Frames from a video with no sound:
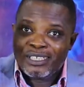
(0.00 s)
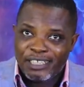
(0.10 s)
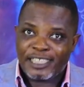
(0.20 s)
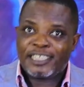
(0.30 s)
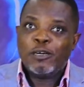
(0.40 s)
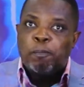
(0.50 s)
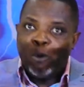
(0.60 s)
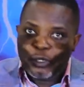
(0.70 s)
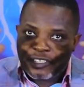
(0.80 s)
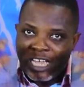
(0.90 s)
they still
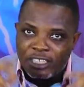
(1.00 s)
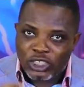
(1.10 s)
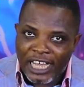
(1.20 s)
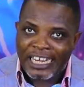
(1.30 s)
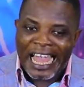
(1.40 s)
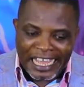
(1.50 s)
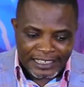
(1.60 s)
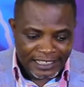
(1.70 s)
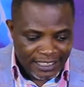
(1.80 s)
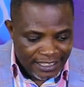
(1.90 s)
put a
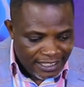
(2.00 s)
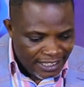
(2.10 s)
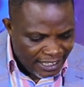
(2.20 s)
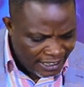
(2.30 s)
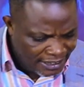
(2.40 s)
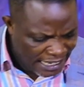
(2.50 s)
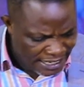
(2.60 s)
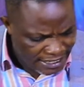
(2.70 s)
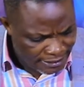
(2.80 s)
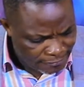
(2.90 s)
light in
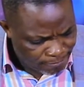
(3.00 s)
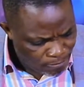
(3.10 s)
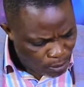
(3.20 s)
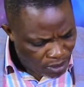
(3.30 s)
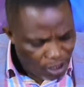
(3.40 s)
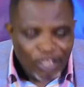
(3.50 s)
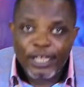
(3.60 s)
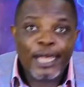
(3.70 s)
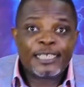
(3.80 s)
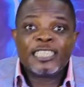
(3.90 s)
there.
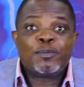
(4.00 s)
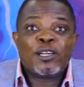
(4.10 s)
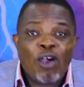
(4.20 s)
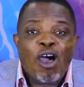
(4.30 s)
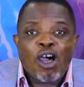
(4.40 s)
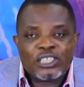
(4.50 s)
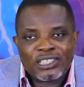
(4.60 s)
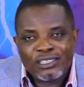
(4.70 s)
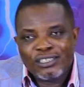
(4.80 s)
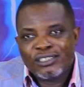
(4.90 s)
It is
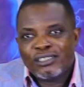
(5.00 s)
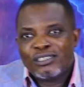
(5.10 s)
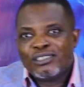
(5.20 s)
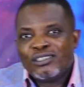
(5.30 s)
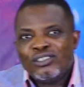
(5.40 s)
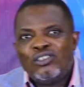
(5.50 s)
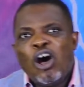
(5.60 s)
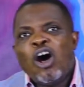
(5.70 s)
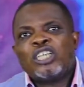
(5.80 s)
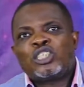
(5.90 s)
because
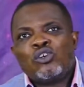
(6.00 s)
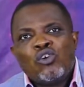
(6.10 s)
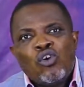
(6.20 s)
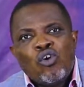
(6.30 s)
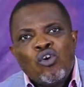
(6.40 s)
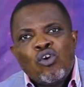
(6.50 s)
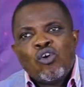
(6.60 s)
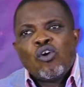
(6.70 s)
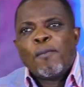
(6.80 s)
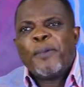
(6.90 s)
those
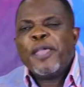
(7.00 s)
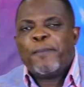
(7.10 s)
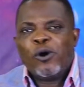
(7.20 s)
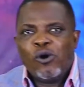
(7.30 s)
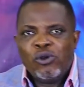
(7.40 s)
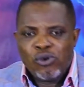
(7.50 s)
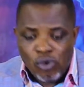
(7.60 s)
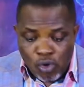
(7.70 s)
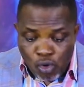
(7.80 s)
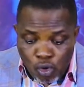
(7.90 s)
people
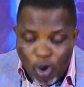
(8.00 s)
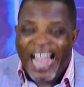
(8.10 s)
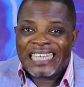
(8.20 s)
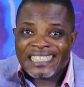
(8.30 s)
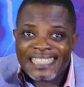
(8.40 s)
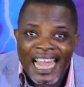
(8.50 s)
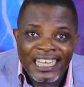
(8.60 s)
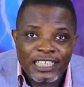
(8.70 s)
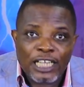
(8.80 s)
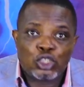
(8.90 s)
who are
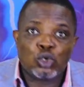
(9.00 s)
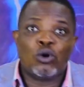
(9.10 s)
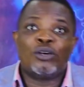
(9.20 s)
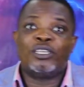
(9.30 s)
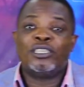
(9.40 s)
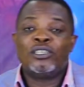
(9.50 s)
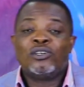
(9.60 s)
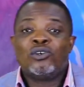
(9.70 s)
selling the jewelry